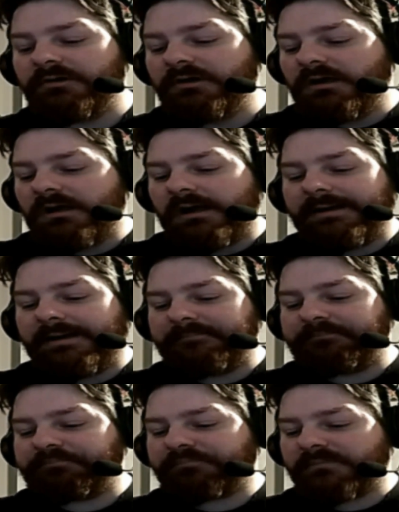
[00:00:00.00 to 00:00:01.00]

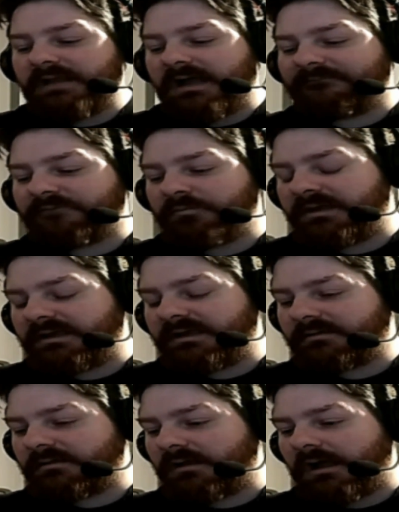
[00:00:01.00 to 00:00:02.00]
Now, for me,
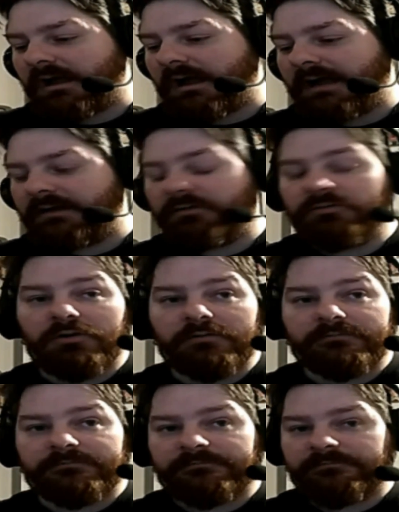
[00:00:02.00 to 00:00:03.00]
I don't know if
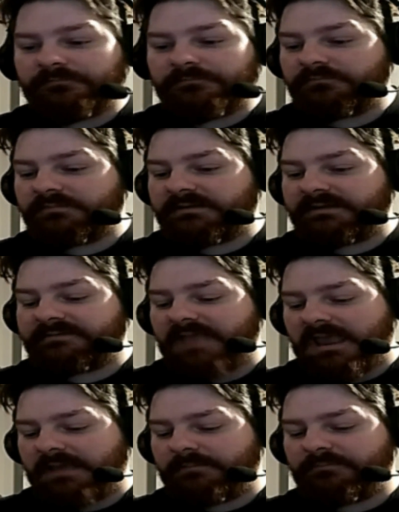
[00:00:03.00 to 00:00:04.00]
these
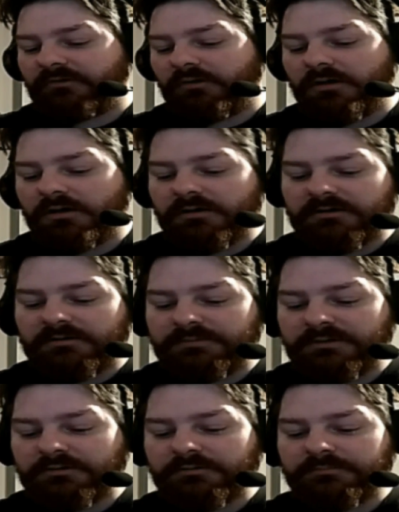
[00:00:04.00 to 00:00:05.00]
games are on
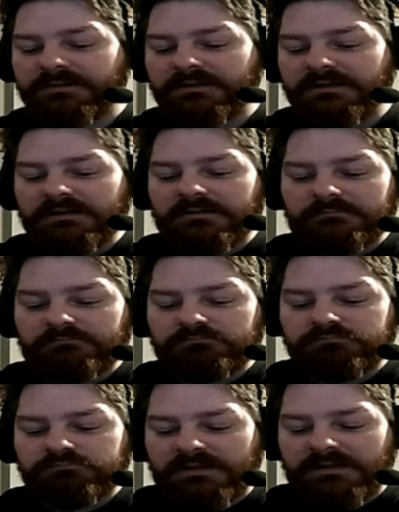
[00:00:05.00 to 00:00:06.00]
computer, but
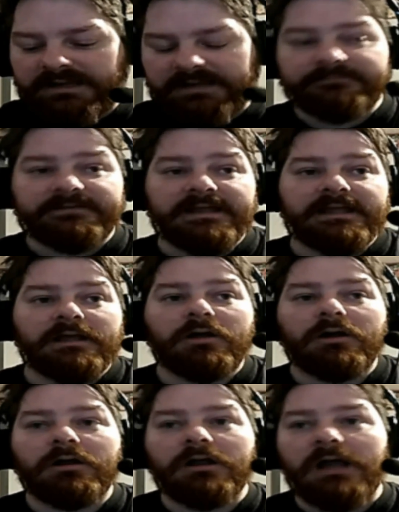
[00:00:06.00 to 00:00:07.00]
if they
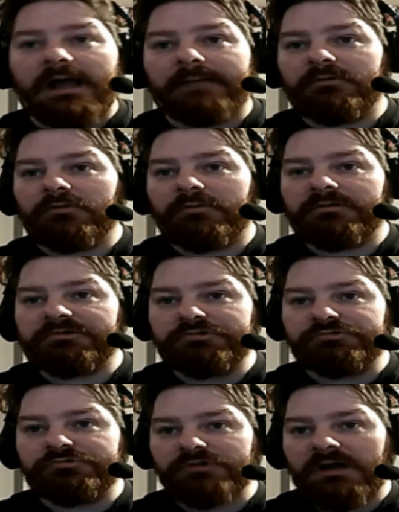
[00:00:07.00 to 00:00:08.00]
are, I'm going to
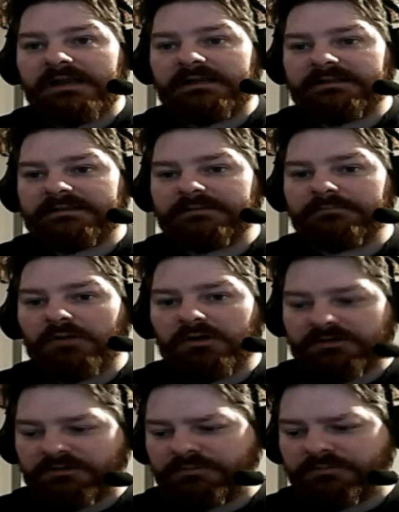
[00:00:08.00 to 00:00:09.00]
try and get them on
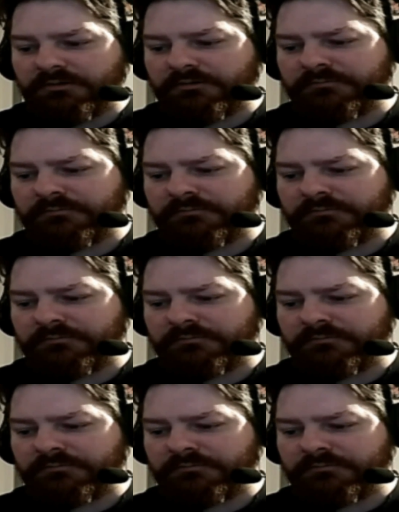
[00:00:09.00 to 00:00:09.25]
computer,